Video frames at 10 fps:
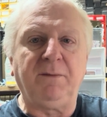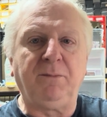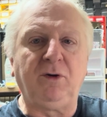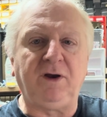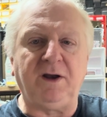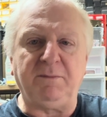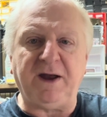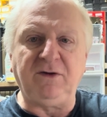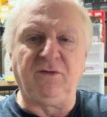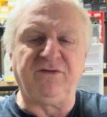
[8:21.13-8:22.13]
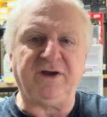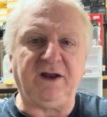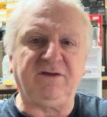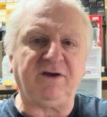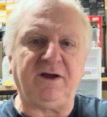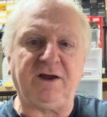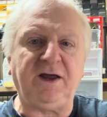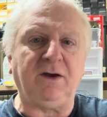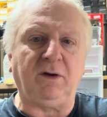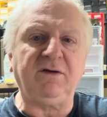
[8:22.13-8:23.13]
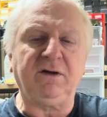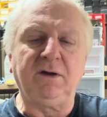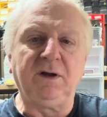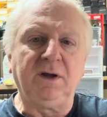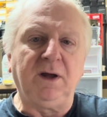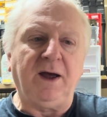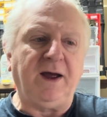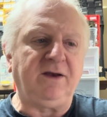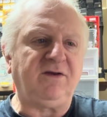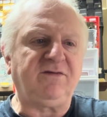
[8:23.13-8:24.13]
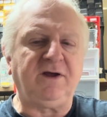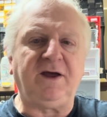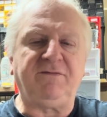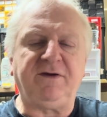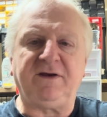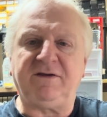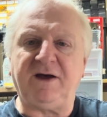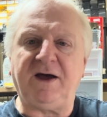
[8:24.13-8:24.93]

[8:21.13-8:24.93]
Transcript: Put it in a manual setting so you can hear it, and just see if it